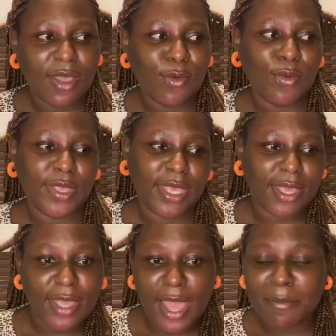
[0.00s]

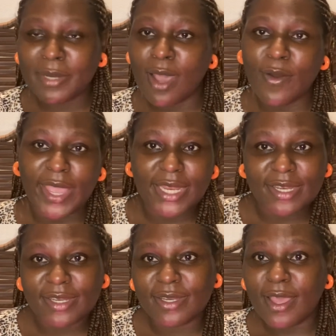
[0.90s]
okay, I'm now
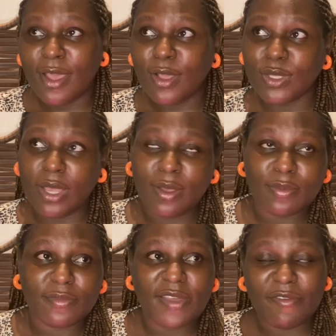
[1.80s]
earning
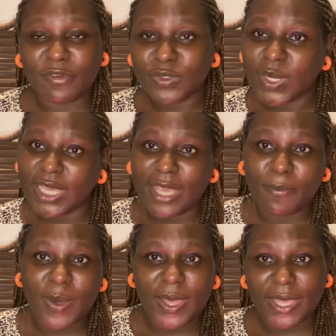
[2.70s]

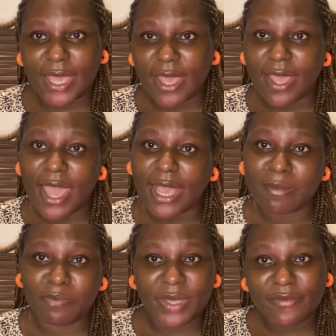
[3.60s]
500k per year, I
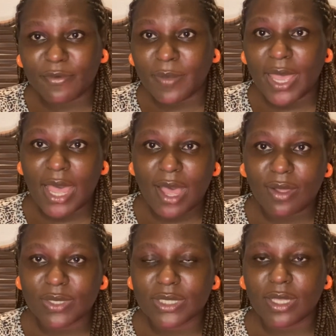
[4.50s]
can pay for my
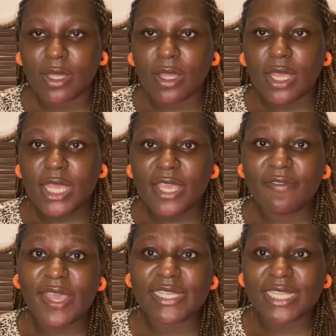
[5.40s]
house.
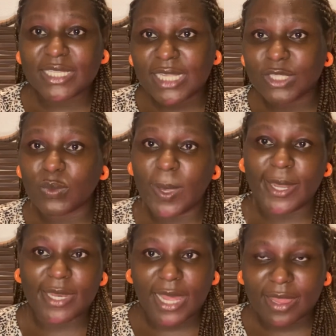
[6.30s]
If Esther start to
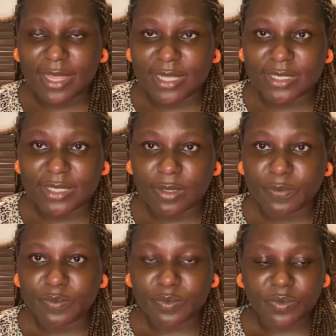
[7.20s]
earn like that,
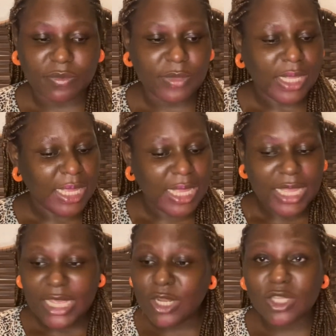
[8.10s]

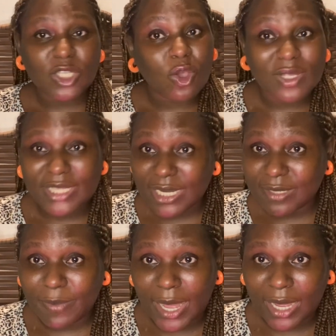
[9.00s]
it doesn't concern
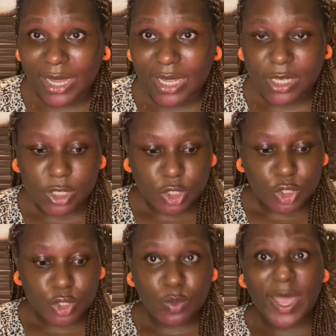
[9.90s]
the bank.
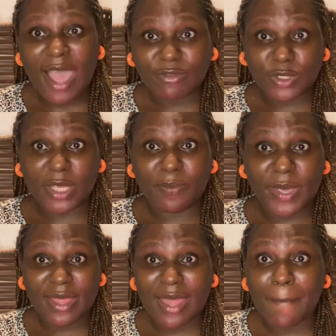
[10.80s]
You will have to keep
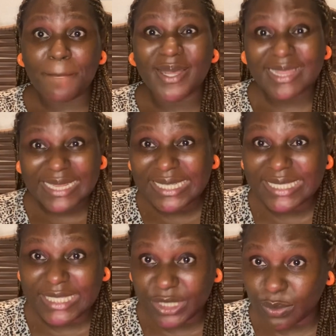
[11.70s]
that monthly
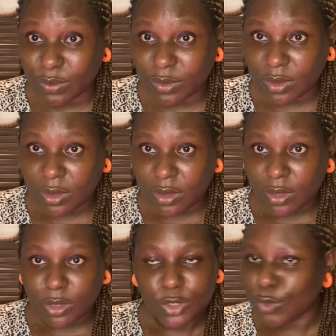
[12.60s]
due.
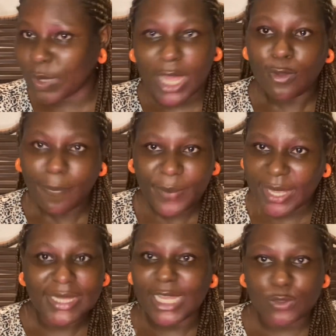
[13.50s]
You cannot
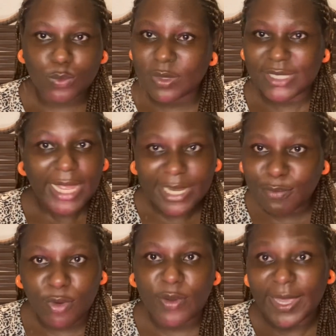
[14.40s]
pay it at once
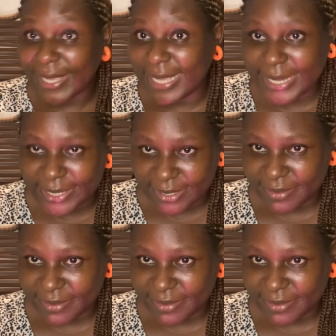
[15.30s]
anymore again.